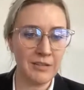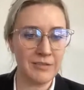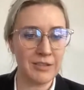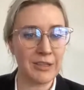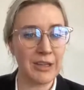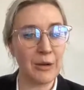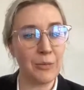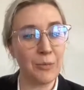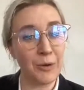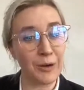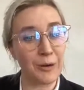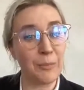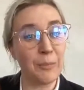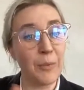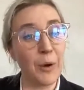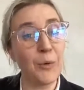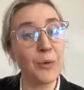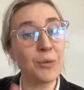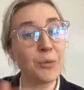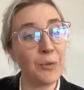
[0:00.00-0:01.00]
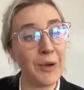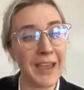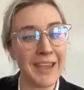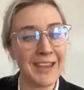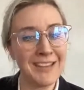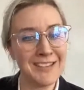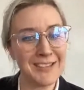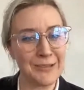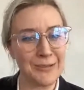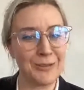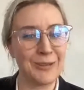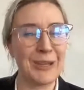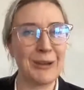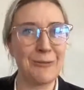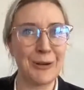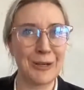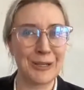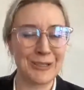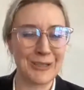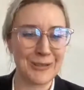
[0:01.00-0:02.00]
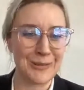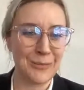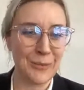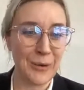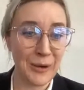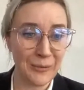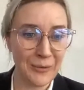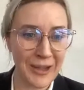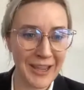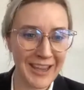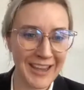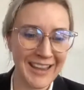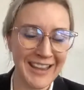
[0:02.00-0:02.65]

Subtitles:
Do they work both ways, or do they work just one way?